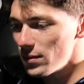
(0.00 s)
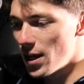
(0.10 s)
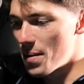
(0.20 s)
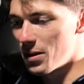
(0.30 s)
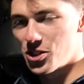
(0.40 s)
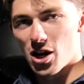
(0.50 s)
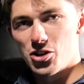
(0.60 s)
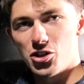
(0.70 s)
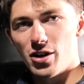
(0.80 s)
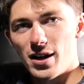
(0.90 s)
yeah, man,
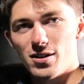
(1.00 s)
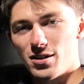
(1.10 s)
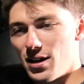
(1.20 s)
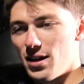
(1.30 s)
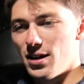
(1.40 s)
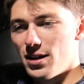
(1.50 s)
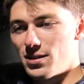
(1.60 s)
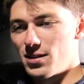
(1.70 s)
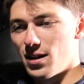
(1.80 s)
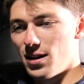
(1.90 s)
cherish your gear.
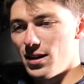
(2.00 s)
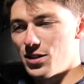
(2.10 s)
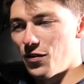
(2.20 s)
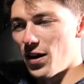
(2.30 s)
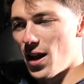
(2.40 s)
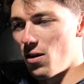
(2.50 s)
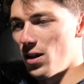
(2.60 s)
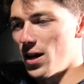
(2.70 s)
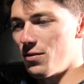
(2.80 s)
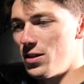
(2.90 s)
It's uh, it's funny how a
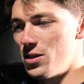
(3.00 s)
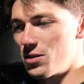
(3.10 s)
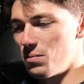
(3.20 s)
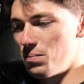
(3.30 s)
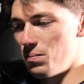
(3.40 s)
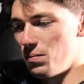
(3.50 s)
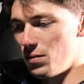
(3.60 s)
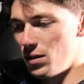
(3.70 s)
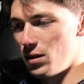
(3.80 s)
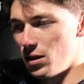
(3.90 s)
lot of these
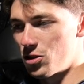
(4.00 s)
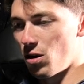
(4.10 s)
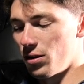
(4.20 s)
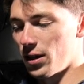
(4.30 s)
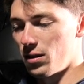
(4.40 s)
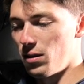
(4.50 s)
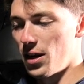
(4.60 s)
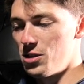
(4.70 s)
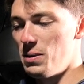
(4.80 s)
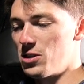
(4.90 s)
these hard, like a lot
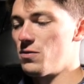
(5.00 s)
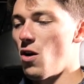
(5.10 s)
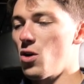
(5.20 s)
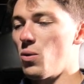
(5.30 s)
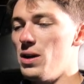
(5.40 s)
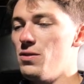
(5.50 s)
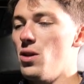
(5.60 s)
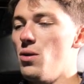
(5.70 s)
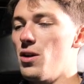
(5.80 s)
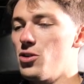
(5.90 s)
of these pieces of hardware, even
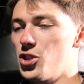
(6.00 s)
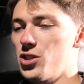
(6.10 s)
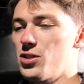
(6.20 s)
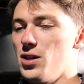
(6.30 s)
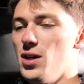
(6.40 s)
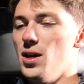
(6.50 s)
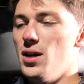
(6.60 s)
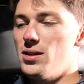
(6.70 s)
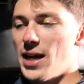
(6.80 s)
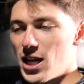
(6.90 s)
though they're just
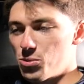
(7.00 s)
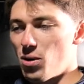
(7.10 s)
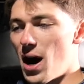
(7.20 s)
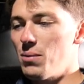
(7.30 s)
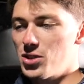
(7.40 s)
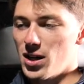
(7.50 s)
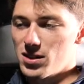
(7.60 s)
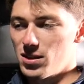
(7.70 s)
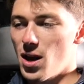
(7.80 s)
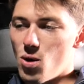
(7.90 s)
tangible
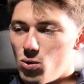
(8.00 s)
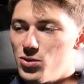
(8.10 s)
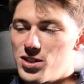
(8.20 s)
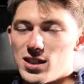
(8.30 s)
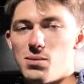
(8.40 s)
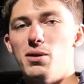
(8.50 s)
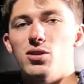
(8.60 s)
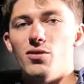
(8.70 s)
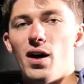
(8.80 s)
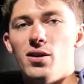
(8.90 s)
objects, they hold
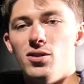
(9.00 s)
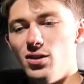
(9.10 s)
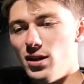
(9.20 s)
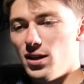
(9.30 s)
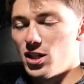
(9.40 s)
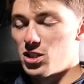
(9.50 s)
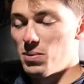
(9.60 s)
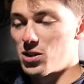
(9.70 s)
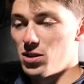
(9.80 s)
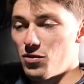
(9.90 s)
sentimental value.
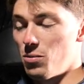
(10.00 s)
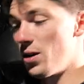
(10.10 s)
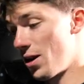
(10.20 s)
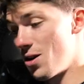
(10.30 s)
Especially for me, and I